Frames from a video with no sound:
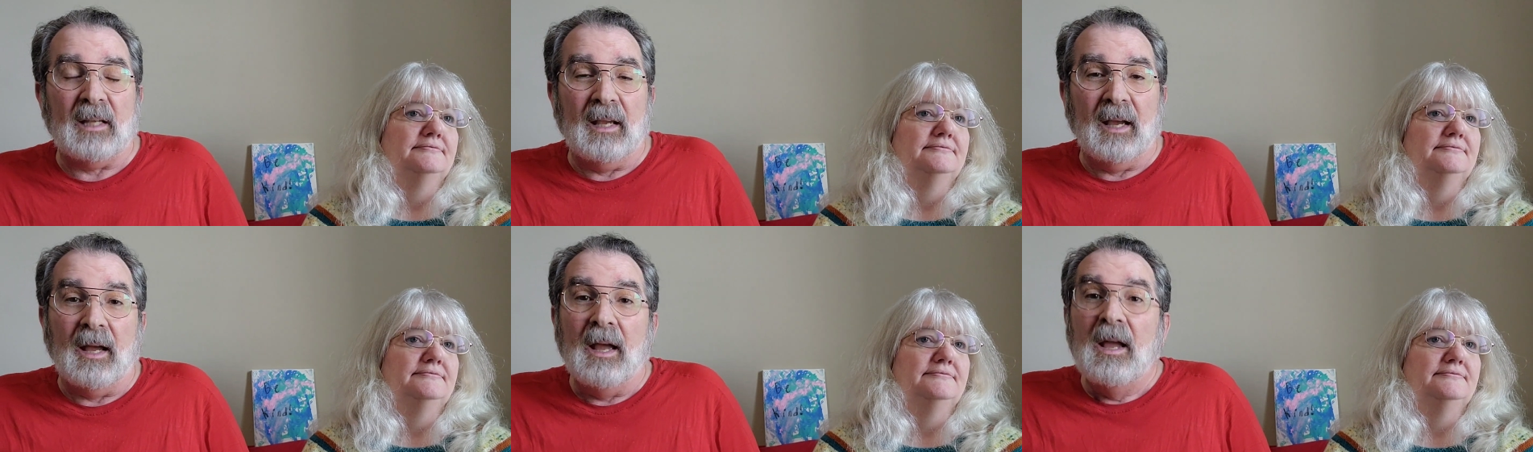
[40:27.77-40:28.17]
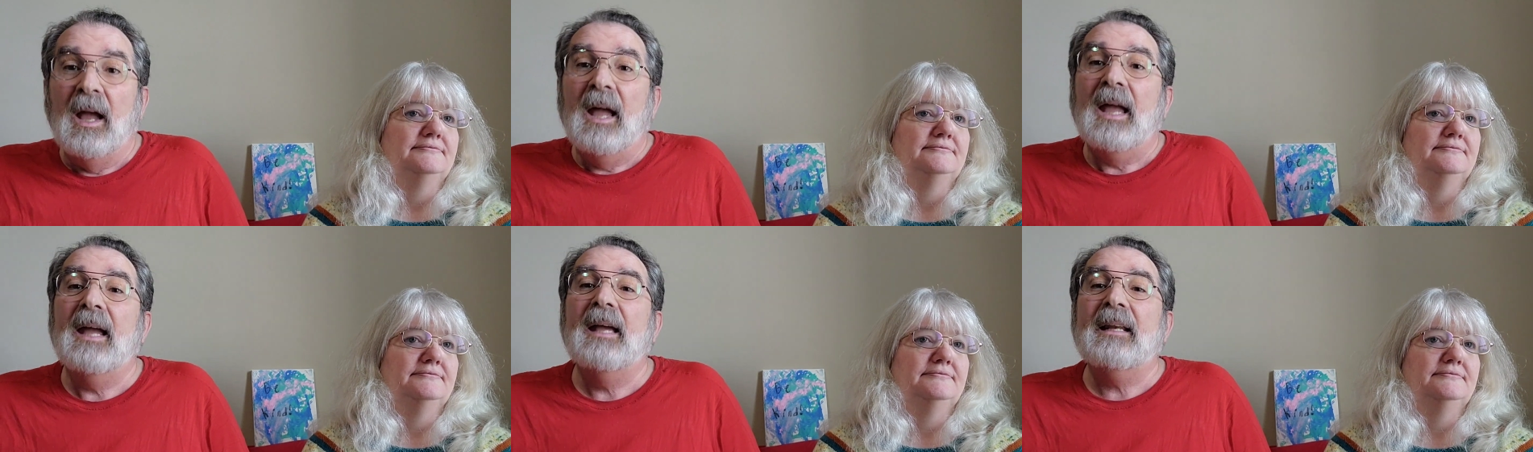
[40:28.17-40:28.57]
Speaker 1: Uh,
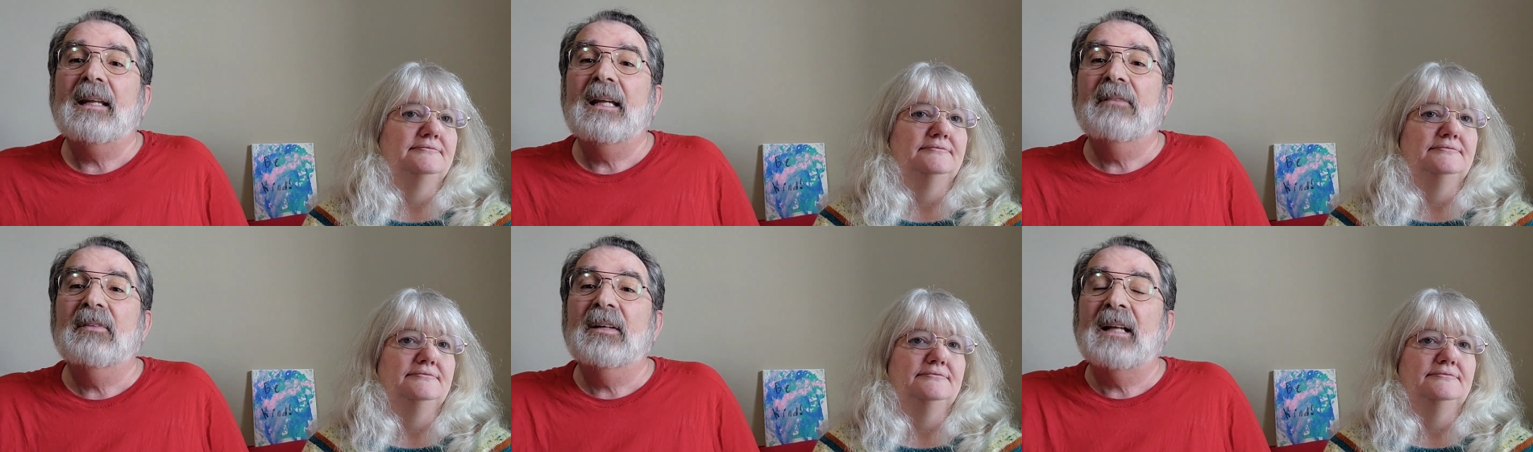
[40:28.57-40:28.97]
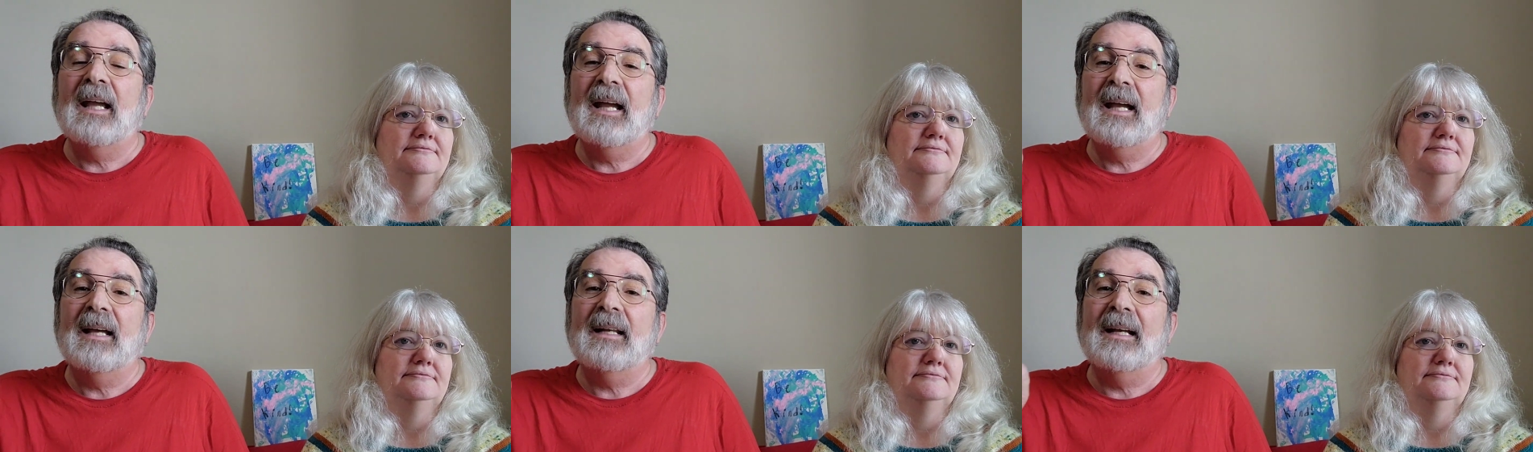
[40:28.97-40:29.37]
it even
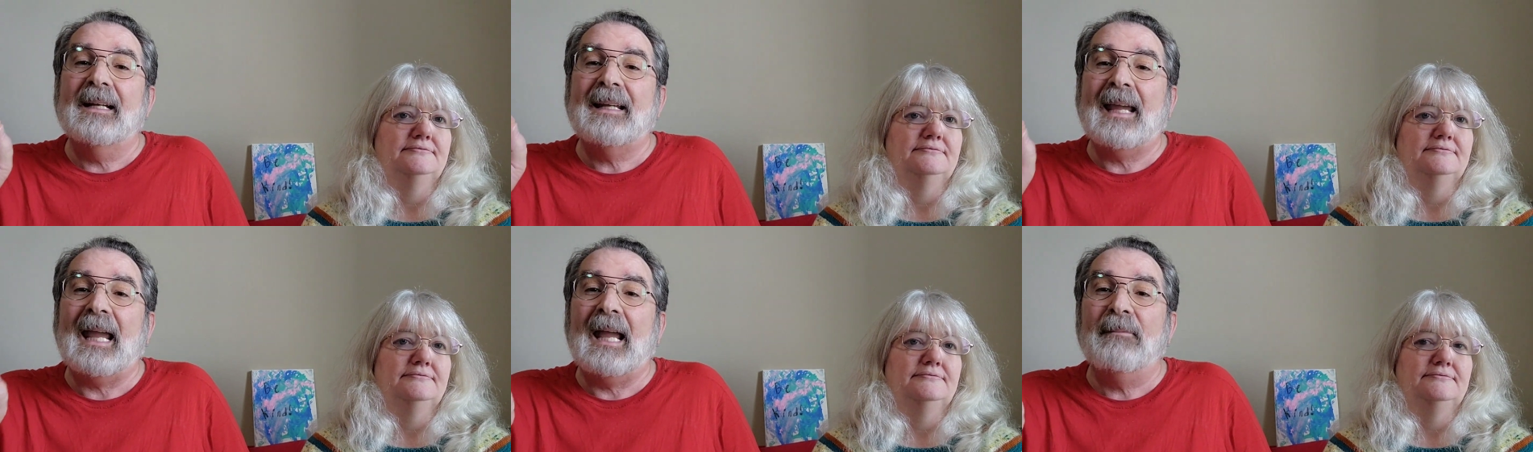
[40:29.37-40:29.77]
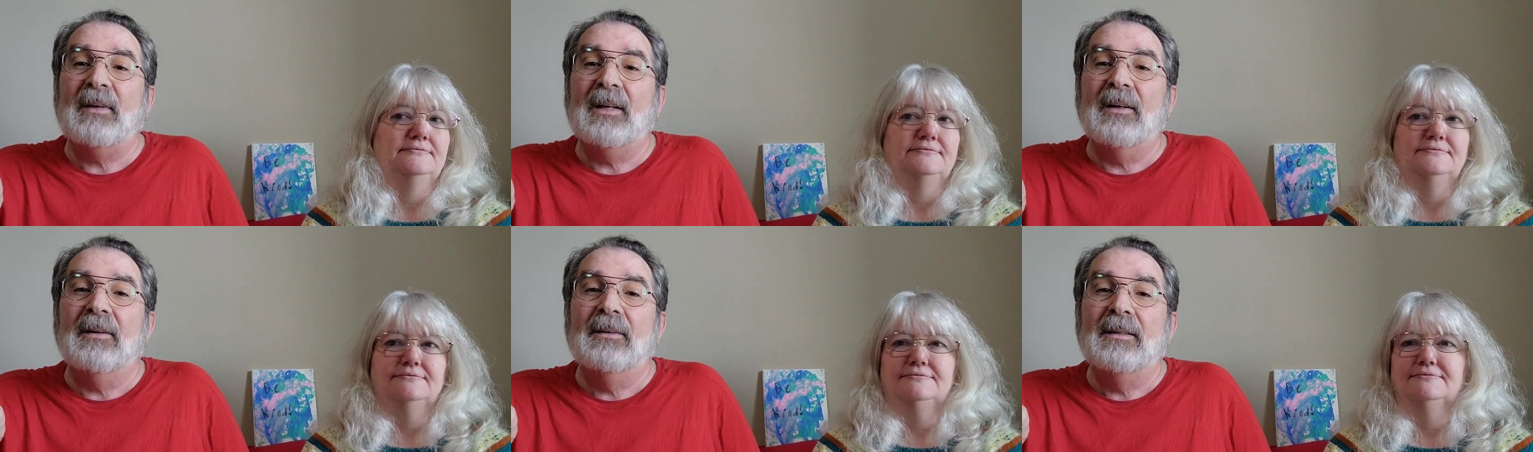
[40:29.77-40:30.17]
had a
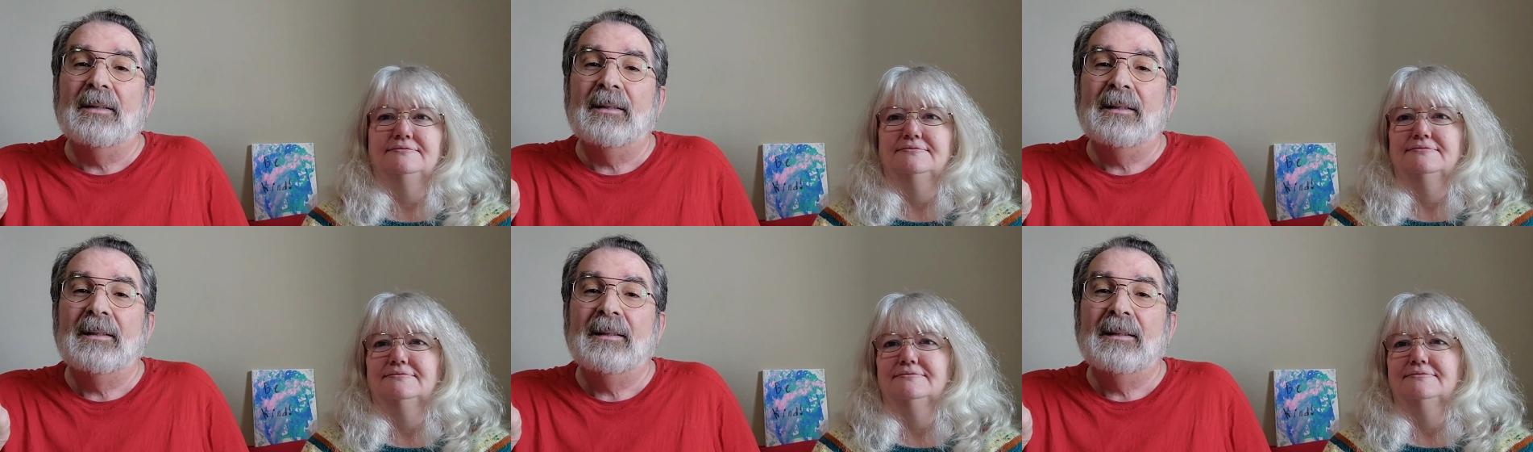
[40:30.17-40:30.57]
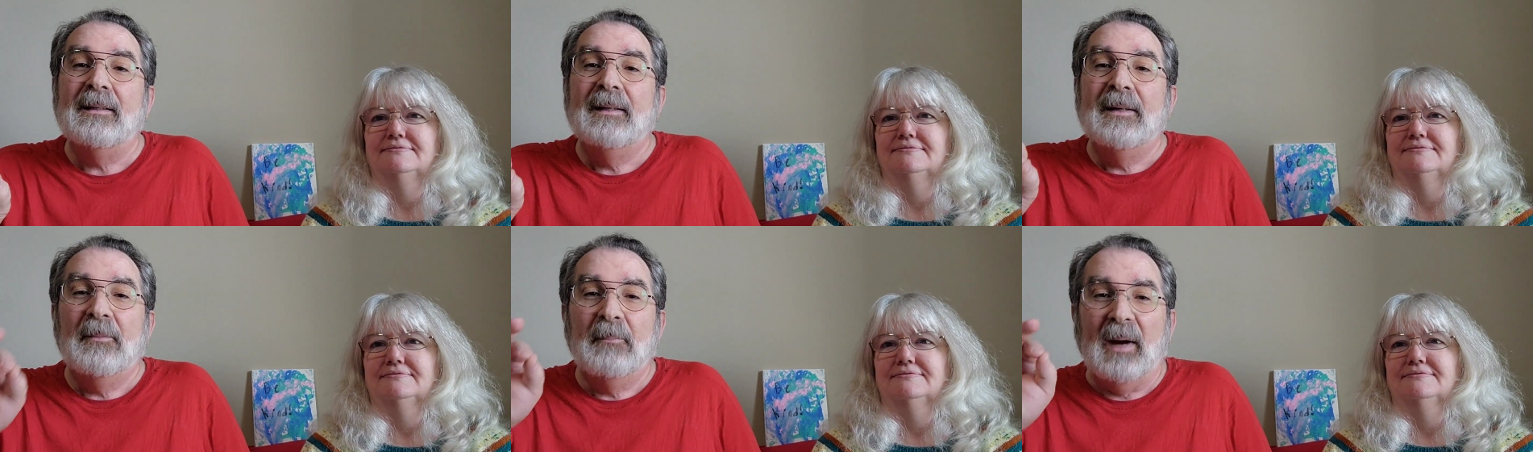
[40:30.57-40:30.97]
cameo
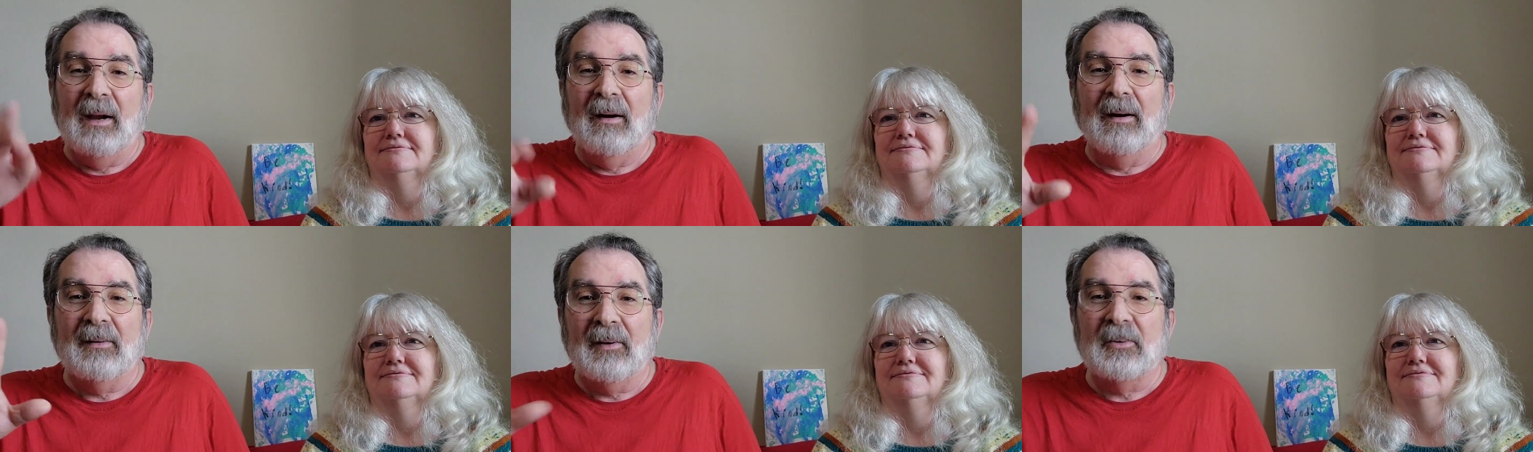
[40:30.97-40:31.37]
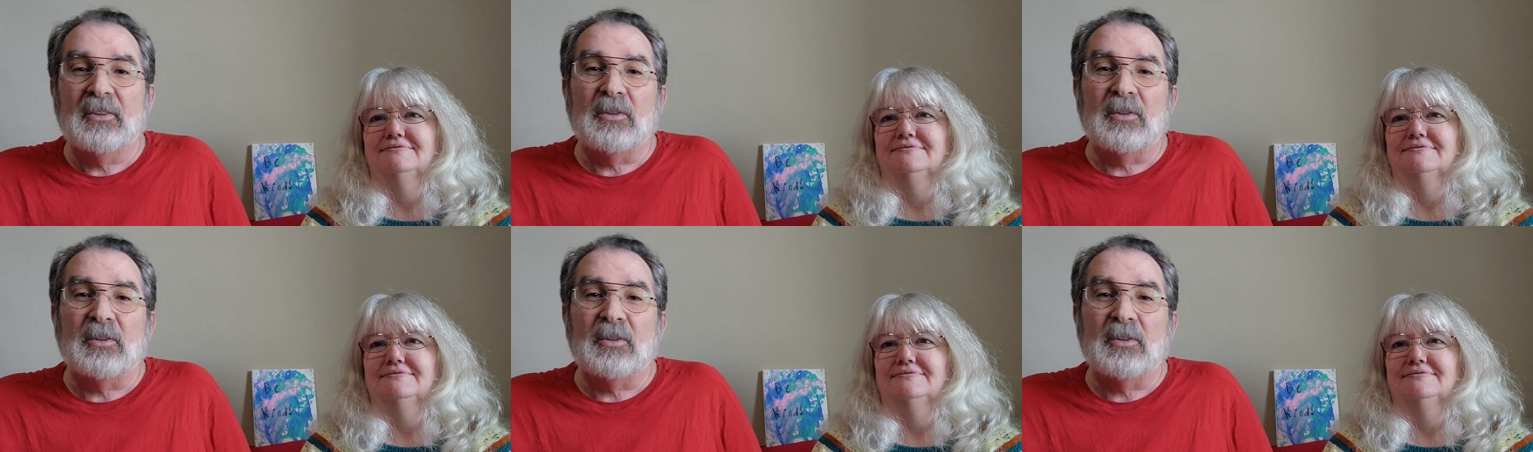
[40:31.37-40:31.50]
by Arnold